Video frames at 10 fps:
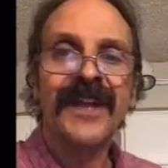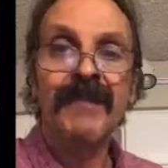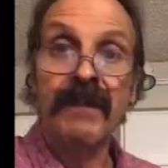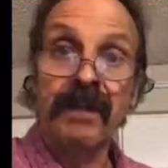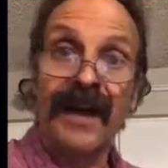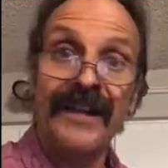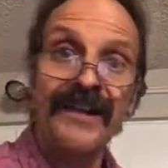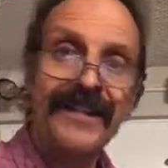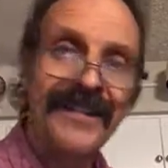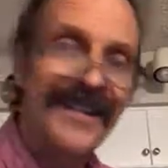you're not being
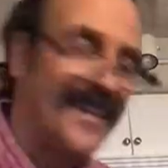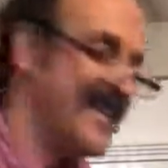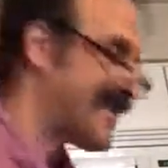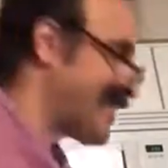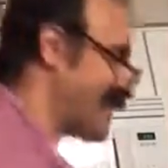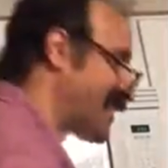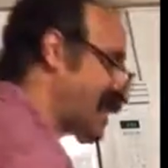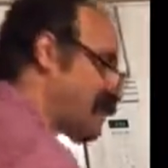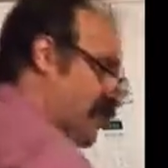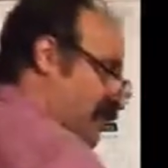blinded. See,
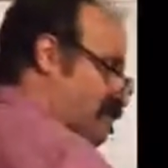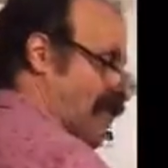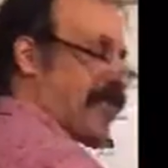I'm a